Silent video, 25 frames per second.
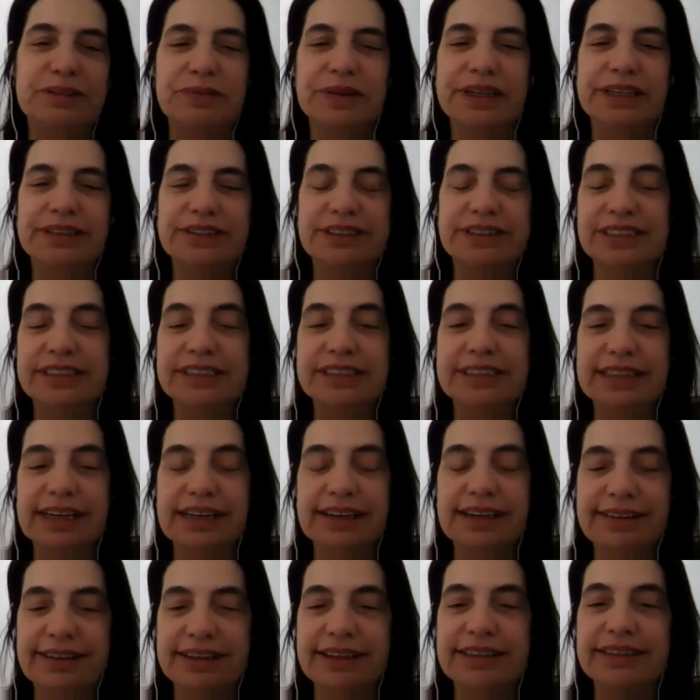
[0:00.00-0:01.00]
because
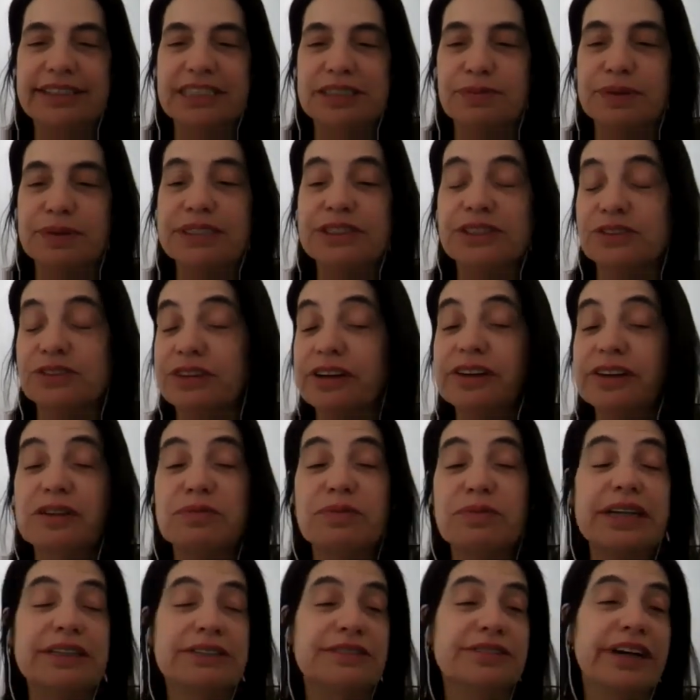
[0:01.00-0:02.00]
I think just being surrounded
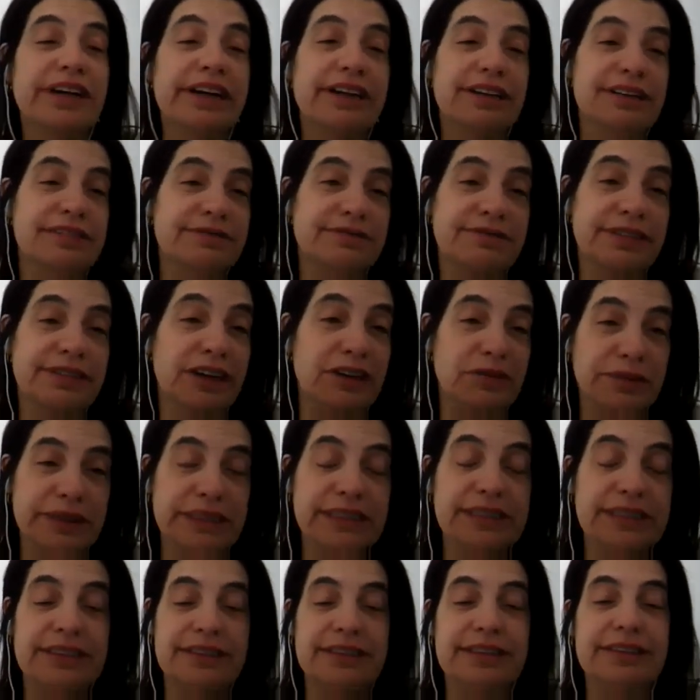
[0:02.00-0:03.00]
by the right
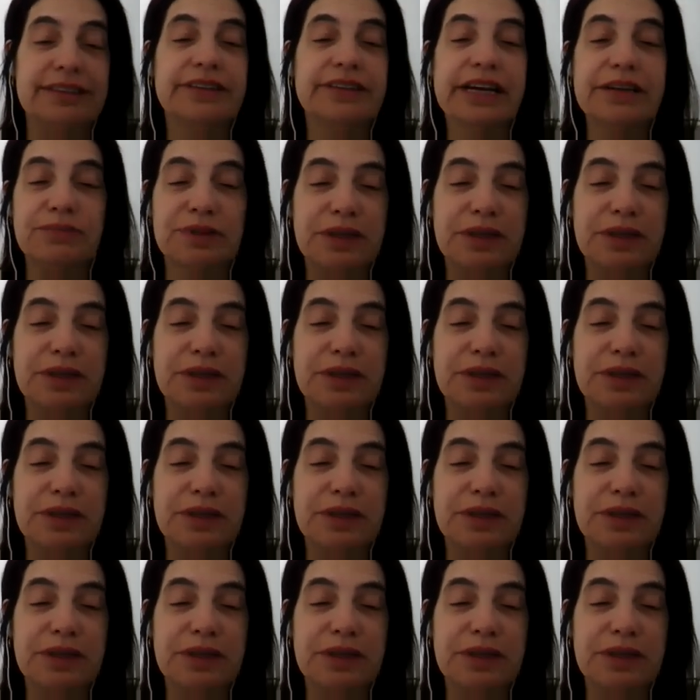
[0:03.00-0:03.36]
environment and the right